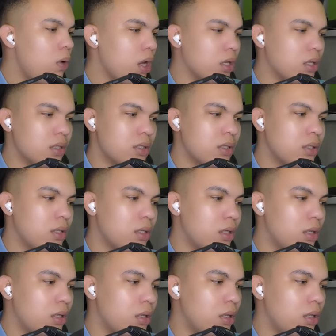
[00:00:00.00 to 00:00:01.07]
Wait!
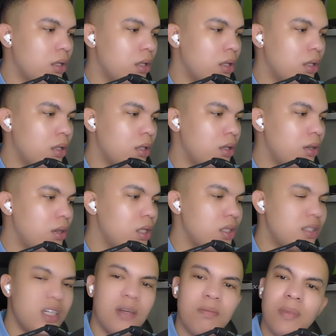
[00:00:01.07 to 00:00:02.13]

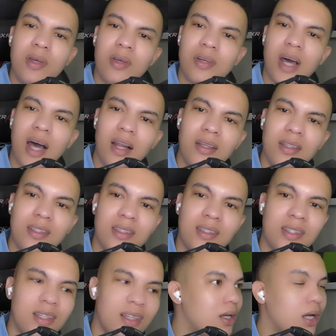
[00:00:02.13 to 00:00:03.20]
$13 million?
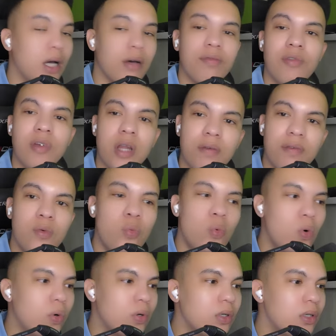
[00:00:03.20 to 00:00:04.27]
I've never
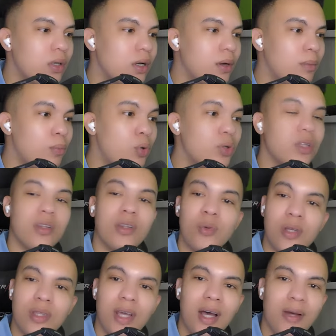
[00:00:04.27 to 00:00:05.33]
won more than
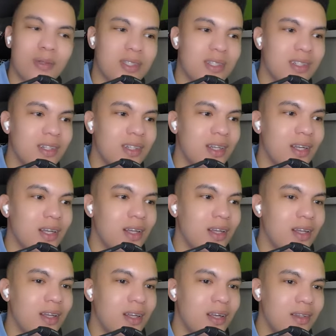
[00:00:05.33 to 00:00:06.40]
3000
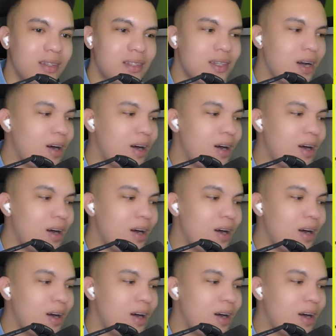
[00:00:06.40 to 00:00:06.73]
in this